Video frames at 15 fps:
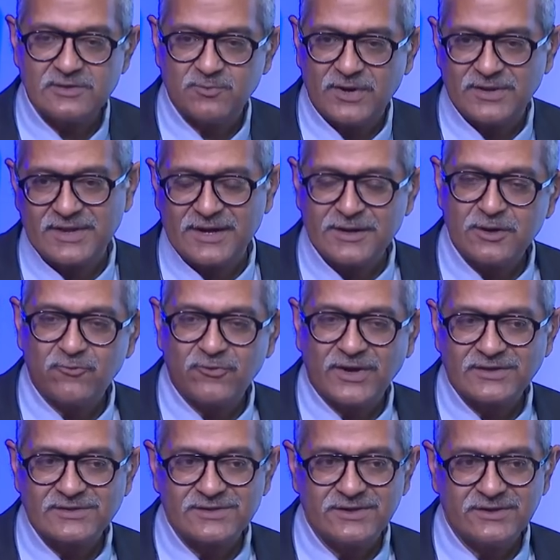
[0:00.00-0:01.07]
by the end of
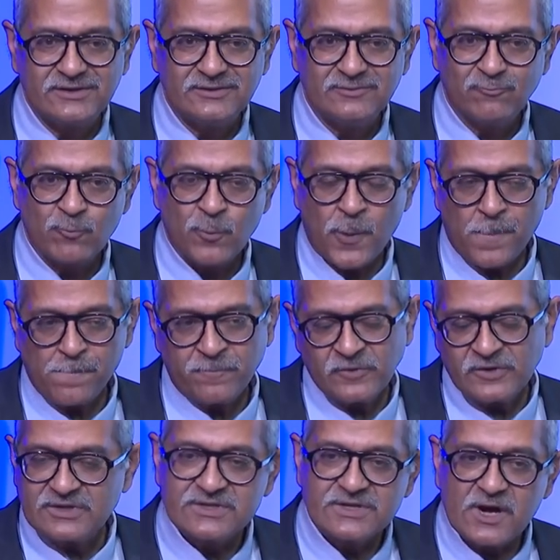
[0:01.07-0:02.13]
next year,
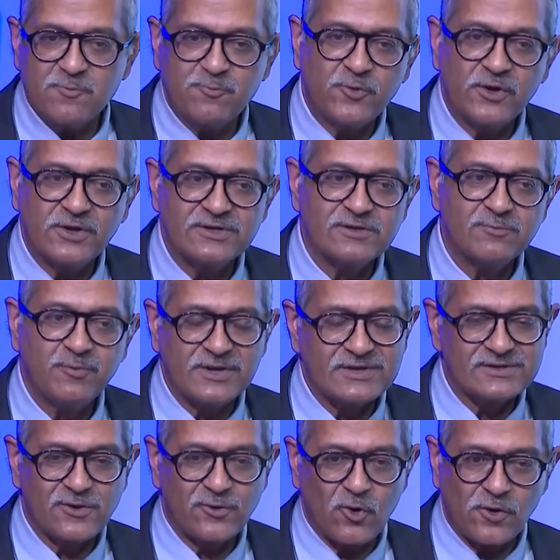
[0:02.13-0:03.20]
start production
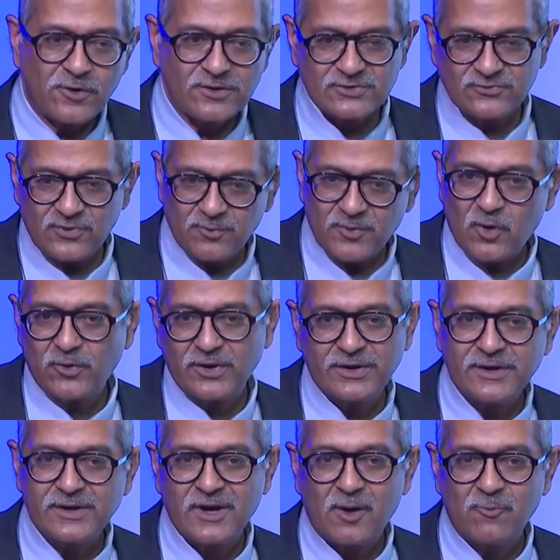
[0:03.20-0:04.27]
based on orders from our
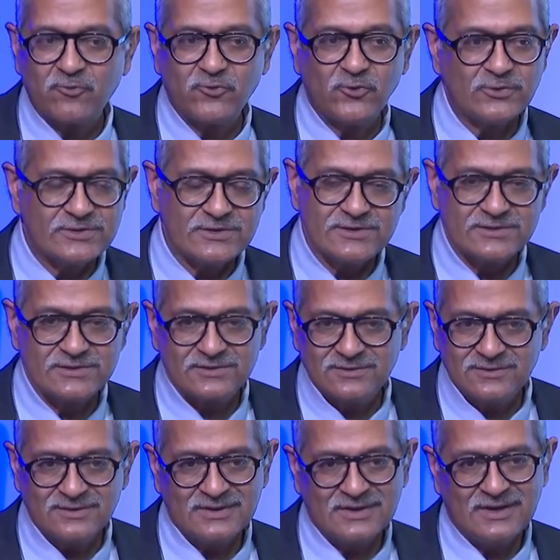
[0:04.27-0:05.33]
Indian Armed Forces,
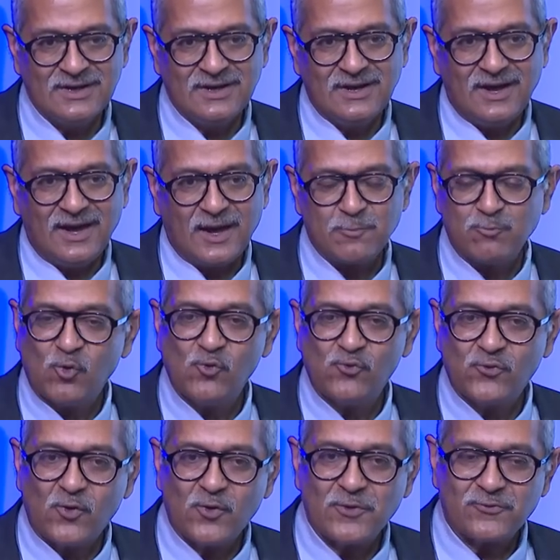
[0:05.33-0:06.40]
and move
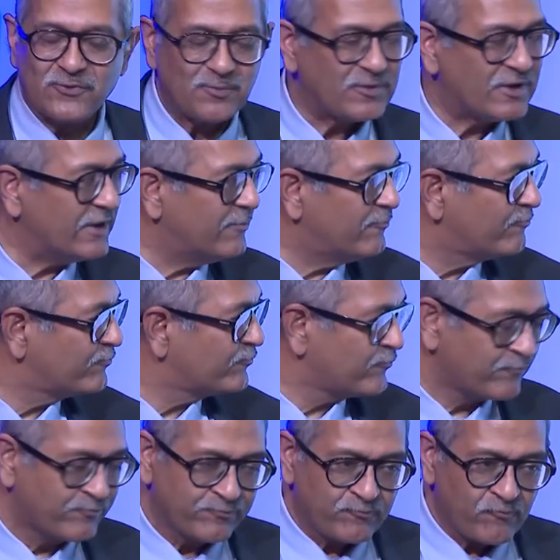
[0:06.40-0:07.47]
forward from there.
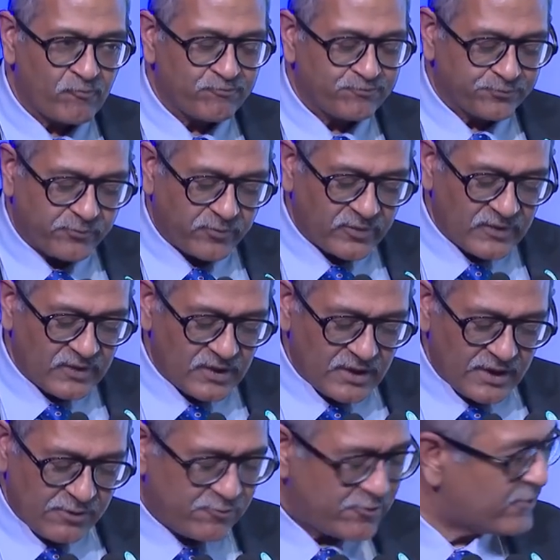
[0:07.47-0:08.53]

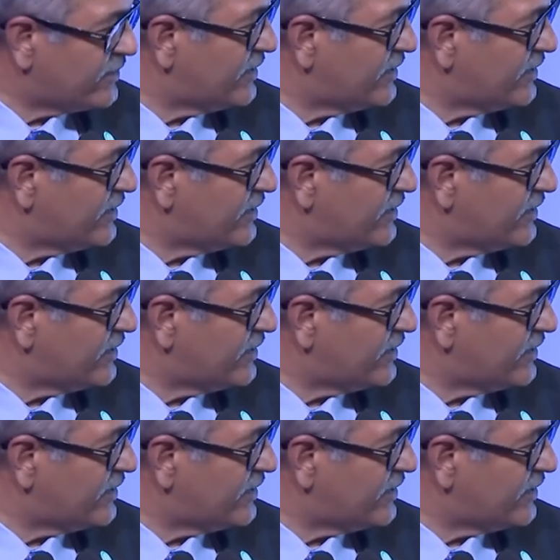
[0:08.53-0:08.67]
Everyone